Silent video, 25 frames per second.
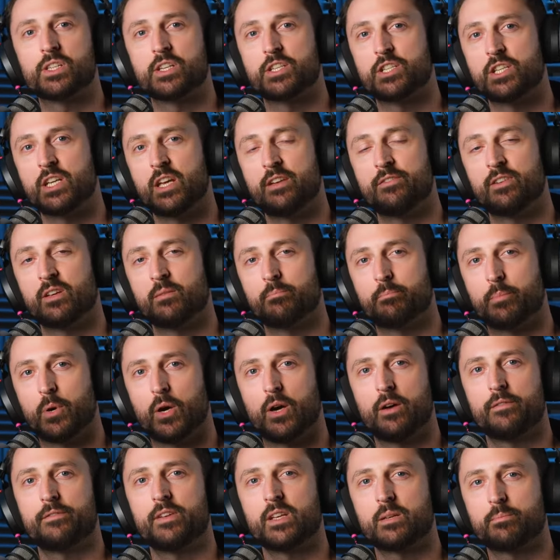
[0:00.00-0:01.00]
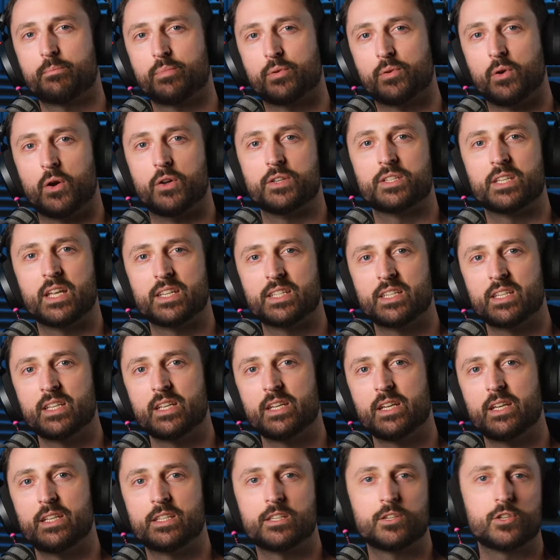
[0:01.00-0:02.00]
achieving perfect
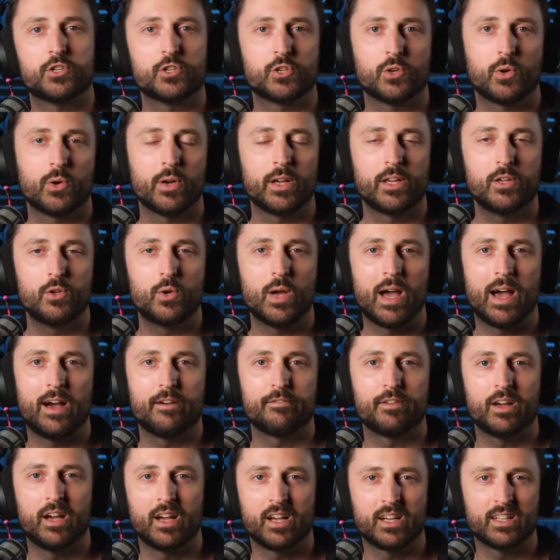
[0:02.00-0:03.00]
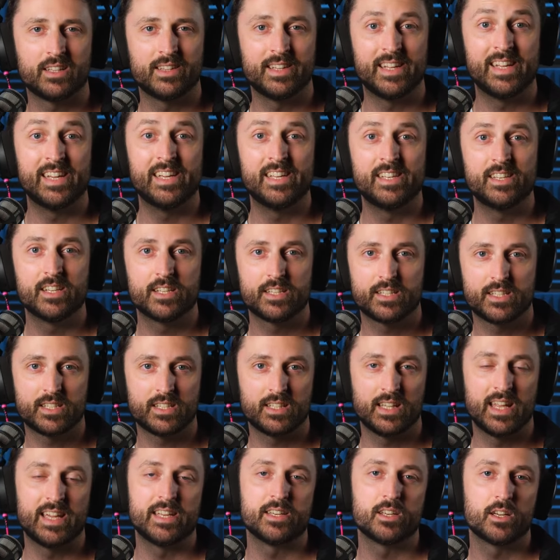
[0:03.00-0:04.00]
processing is ensuring you have a clean
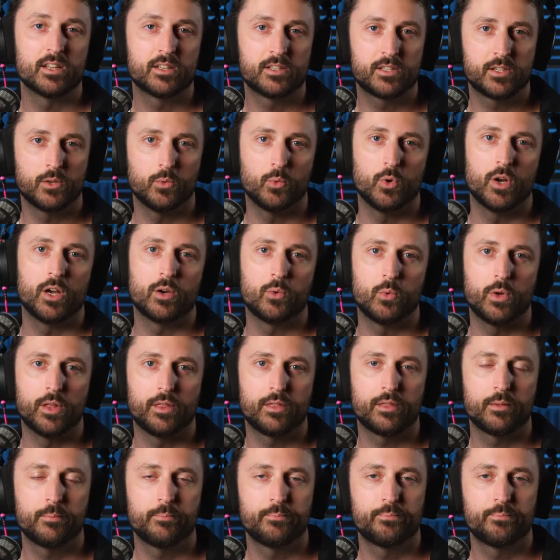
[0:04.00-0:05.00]
slate to work with.